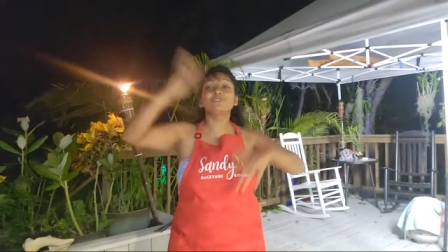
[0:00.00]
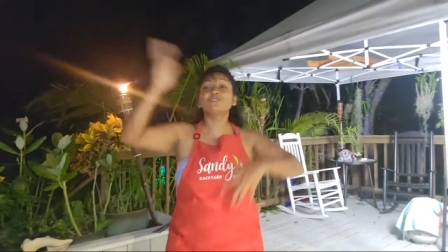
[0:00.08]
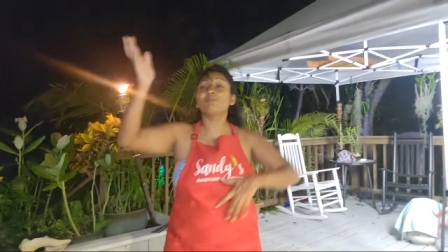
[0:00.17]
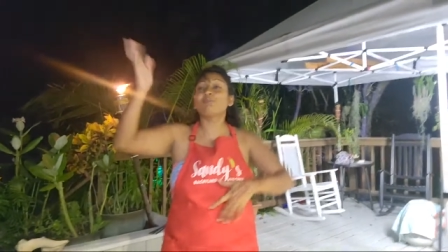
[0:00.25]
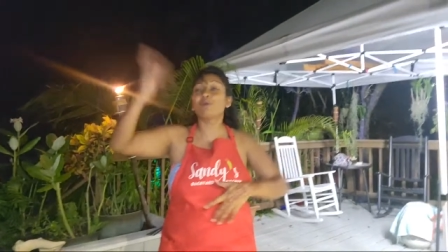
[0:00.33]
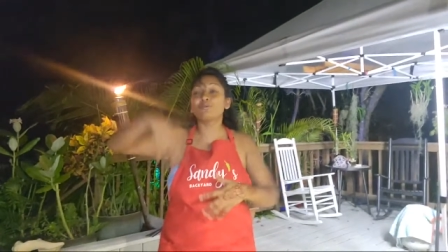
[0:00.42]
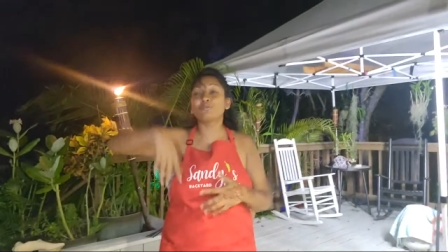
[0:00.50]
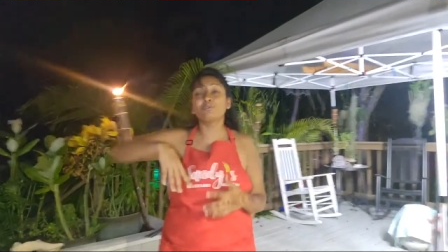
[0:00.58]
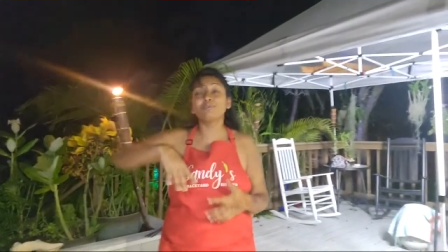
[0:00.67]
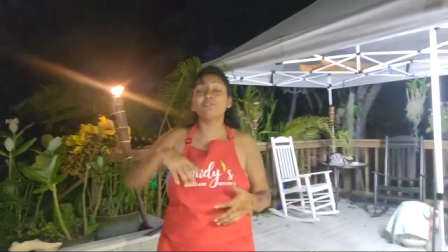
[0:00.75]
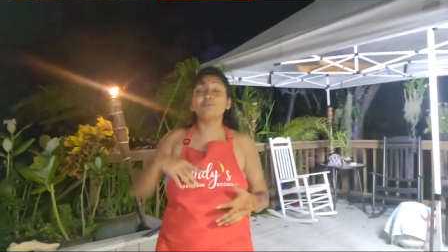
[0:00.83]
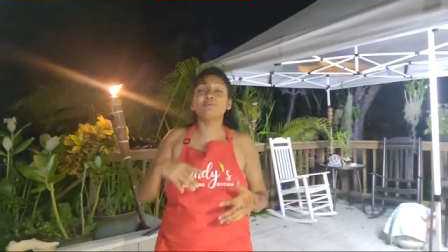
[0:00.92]
to both
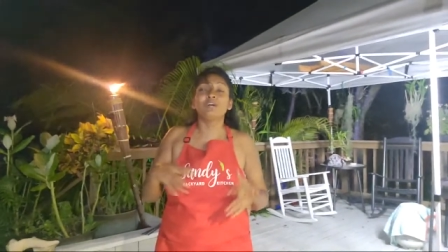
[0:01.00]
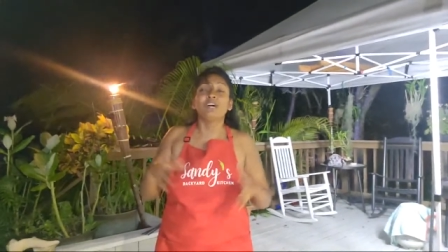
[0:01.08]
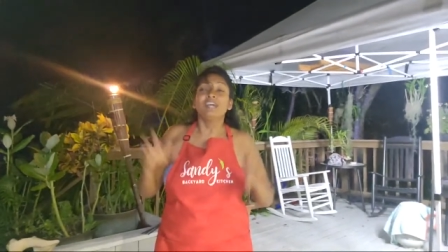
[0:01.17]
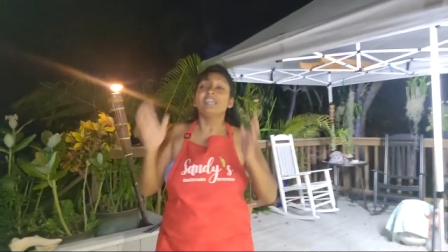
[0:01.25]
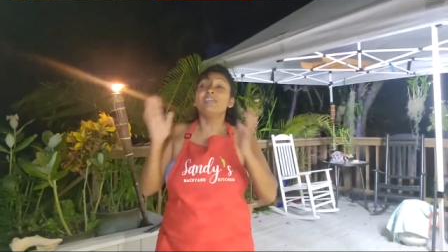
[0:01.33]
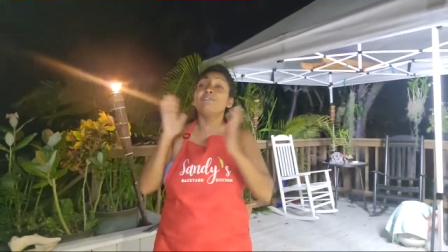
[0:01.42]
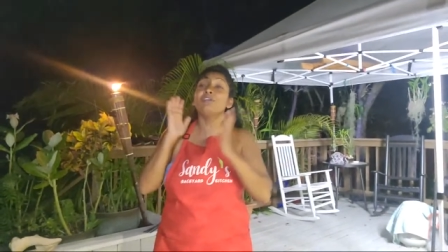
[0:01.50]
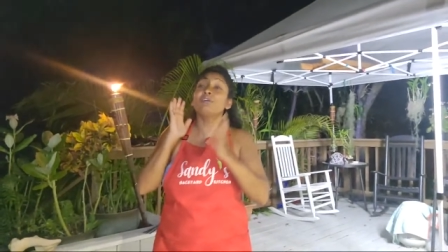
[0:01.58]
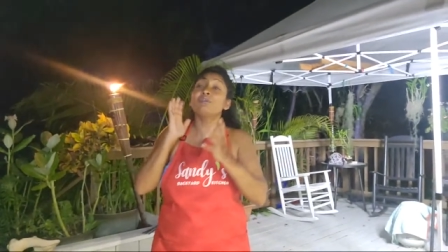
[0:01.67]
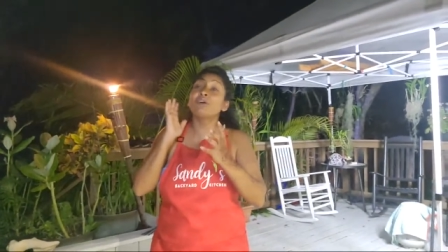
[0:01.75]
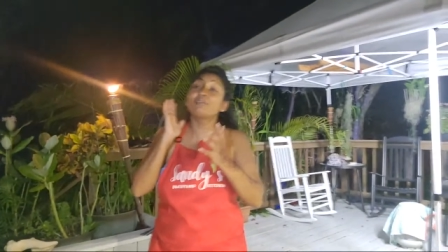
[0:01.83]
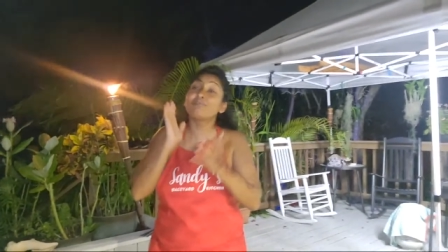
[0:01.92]
of you. If you're
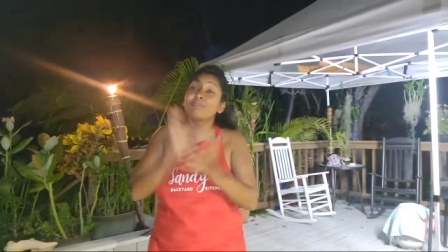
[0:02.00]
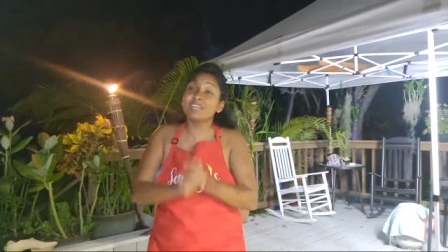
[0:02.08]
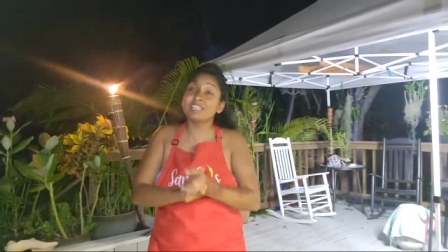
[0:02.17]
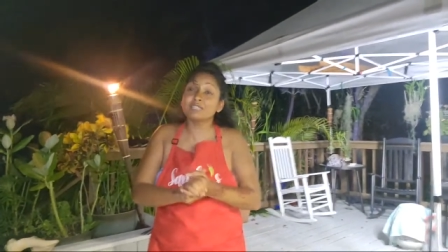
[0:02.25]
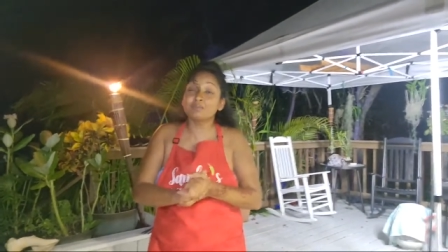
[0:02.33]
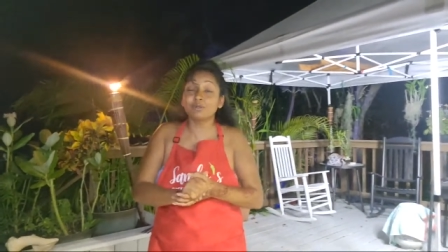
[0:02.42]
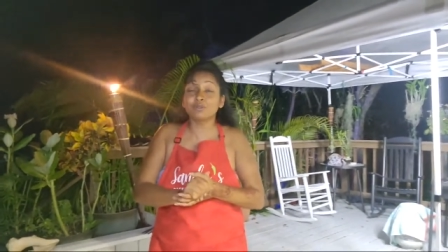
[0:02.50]
on Facebook,